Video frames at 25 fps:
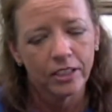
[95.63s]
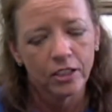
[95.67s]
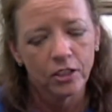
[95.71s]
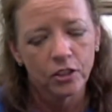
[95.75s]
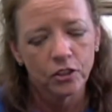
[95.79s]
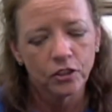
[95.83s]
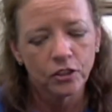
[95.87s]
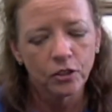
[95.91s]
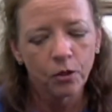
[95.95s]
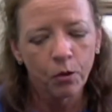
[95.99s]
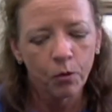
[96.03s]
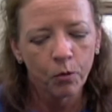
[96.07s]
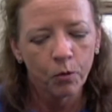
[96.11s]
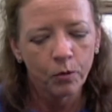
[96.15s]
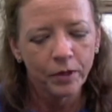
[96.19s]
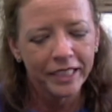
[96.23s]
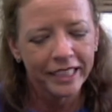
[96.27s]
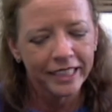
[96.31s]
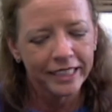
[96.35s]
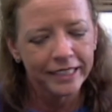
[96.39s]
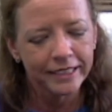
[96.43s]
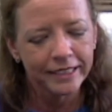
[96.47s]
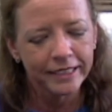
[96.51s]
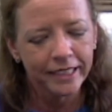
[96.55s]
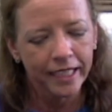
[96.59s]
So
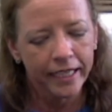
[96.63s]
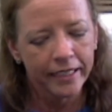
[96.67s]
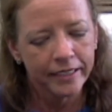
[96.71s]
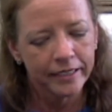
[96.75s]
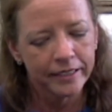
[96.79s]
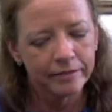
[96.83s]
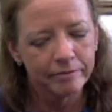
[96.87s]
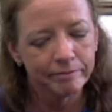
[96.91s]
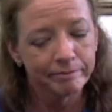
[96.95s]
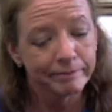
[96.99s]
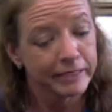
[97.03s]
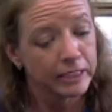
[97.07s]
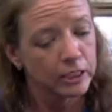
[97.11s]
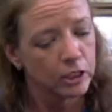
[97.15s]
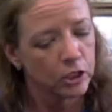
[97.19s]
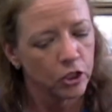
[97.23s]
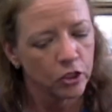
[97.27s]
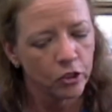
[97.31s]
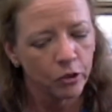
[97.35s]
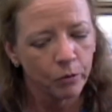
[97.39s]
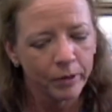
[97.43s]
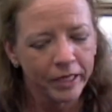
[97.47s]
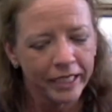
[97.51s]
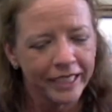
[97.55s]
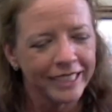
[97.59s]
he decided, you
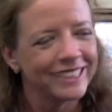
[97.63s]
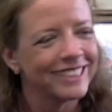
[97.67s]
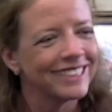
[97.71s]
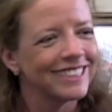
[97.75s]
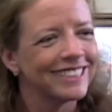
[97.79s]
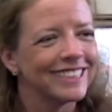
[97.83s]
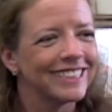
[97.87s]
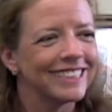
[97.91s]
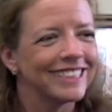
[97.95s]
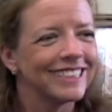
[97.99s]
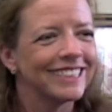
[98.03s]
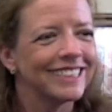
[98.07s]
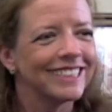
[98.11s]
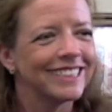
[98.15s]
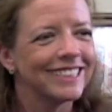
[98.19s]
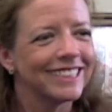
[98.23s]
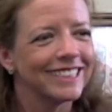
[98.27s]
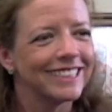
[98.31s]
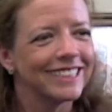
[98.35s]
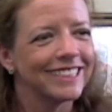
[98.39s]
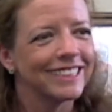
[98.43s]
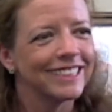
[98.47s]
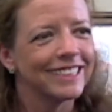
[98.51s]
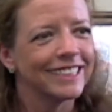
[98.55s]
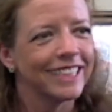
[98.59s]
know what,
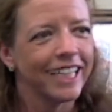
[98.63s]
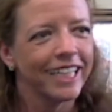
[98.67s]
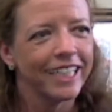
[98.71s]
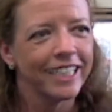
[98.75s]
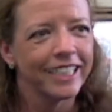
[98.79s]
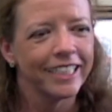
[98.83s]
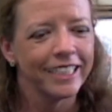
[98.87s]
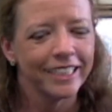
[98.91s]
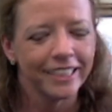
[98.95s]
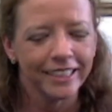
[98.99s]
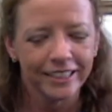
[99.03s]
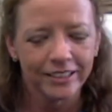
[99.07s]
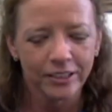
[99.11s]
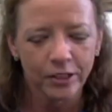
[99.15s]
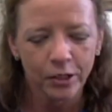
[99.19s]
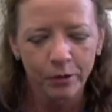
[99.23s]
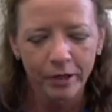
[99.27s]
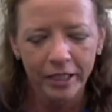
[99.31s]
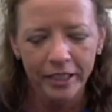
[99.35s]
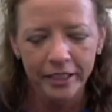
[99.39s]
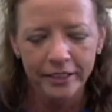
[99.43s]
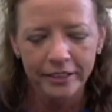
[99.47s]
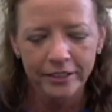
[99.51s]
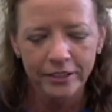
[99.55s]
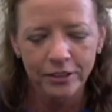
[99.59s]
I know
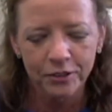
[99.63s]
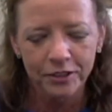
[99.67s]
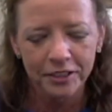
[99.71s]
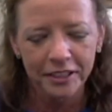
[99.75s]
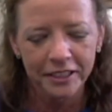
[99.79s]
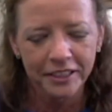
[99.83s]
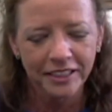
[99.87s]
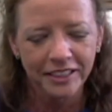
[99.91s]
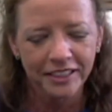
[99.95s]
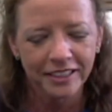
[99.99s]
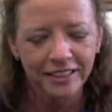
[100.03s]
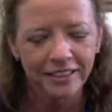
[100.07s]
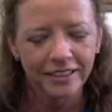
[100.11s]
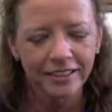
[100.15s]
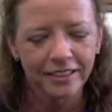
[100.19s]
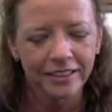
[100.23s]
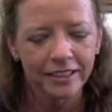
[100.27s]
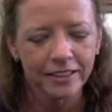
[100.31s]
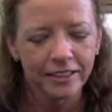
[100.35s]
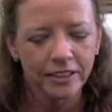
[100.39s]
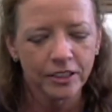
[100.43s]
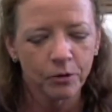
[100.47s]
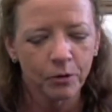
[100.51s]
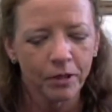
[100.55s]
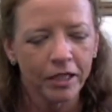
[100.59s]
how to do this,
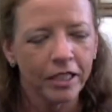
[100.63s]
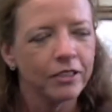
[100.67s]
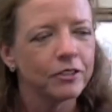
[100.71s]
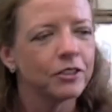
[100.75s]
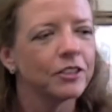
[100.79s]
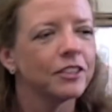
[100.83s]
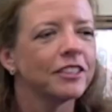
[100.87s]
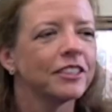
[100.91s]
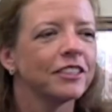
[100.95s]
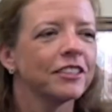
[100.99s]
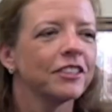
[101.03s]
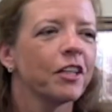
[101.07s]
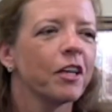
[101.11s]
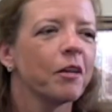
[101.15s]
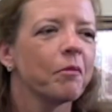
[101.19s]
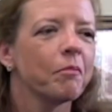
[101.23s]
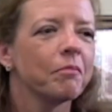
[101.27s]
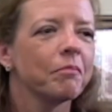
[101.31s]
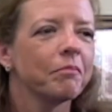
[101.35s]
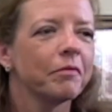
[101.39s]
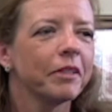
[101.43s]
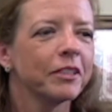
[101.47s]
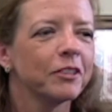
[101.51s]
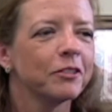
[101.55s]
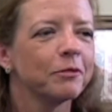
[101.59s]
and so I'll just start
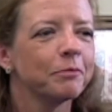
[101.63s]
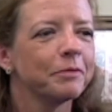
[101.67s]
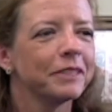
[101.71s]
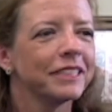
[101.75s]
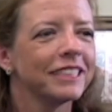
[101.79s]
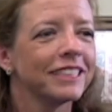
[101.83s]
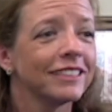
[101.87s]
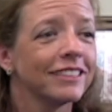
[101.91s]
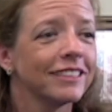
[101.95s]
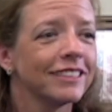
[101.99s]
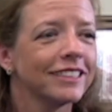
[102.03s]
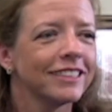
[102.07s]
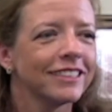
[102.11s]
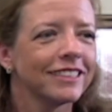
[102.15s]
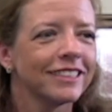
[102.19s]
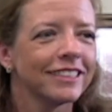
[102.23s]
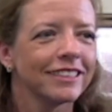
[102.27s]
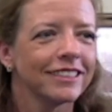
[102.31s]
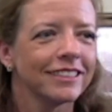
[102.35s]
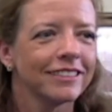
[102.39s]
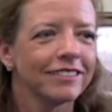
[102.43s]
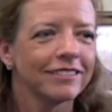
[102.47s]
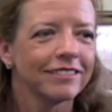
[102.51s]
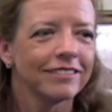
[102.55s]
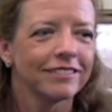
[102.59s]
my own business.
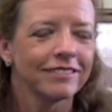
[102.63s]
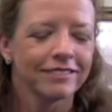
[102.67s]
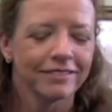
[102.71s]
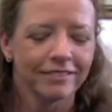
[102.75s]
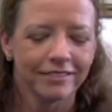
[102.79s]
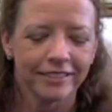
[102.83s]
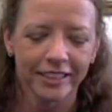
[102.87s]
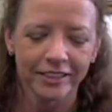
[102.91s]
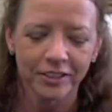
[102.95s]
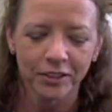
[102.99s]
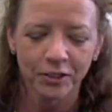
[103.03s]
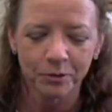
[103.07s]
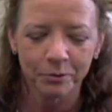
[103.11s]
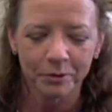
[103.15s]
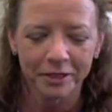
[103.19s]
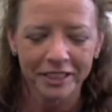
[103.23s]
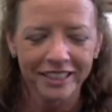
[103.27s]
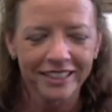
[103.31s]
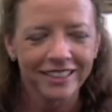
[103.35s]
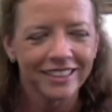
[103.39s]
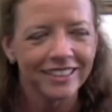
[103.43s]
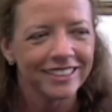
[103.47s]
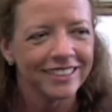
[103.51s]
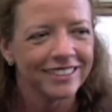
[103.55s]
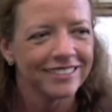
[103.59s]
And that's what he
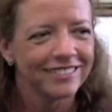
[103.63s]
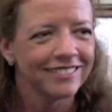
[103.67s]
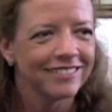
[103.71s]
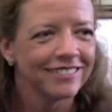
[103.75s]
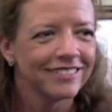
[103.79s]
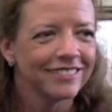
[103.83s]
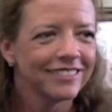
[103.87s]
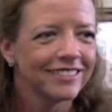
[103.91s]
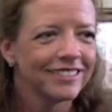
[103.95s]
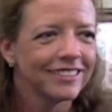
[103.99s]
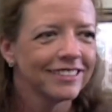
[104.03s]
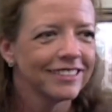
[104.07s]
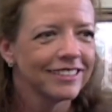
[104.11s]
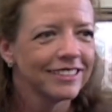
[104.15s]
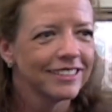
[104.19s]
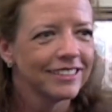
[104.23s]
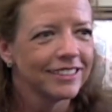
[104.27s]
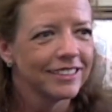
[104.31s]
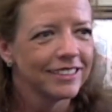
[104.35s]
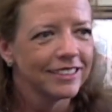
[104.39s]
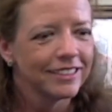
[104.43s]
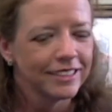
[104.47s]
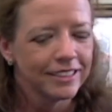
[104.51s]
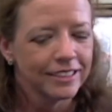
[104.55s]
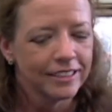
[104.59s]
did,
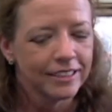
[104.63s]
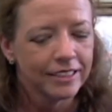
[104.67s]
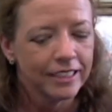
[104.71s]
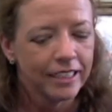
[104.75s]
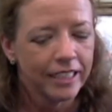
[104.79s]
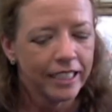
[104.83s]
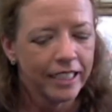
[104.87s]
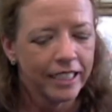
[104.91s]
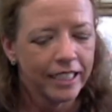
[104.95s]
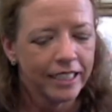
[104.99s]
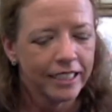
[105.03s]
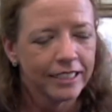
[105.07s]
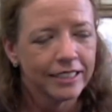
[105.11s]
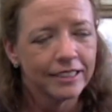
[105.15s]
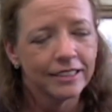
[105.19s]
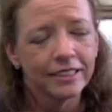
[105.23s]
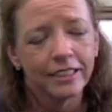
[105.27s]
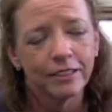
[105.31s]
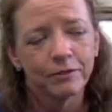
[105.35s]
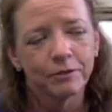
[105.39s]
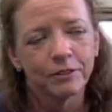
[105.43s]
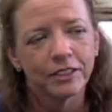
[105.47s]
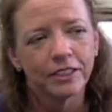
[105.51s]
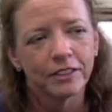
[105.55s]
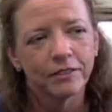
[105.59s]
and
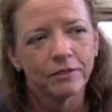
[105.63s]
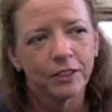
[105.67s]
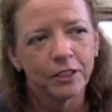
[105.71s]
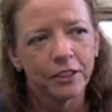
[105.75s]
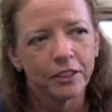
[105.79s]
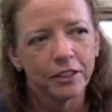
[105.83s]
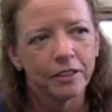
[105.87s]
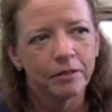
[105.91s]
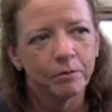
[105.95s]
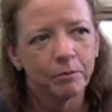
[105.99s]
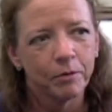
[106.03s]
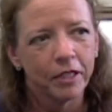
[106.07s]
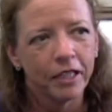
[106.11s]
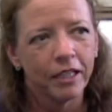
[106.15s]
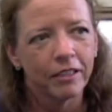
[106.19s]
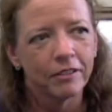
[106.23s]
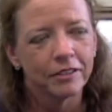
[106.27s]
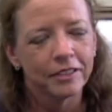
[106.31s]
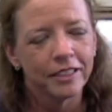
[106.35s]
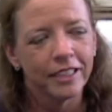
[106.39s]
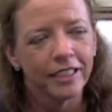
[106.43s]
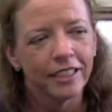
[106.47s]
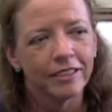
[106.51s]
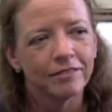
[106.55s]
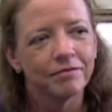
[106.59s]
he was very proud
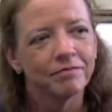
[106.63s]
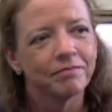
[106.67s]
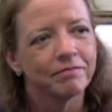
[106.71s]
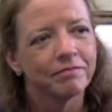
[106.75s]
of that.